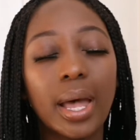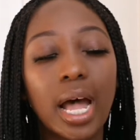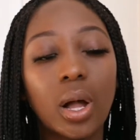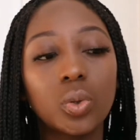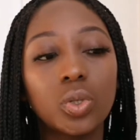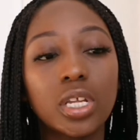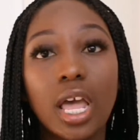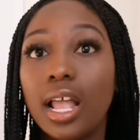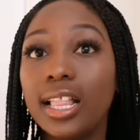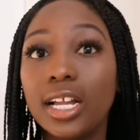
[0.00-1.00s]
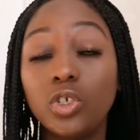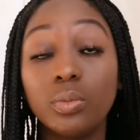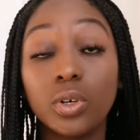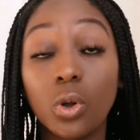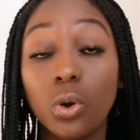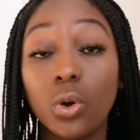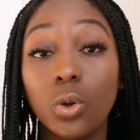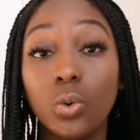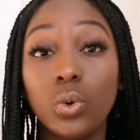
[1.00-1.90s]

about Laduma Ngogolo,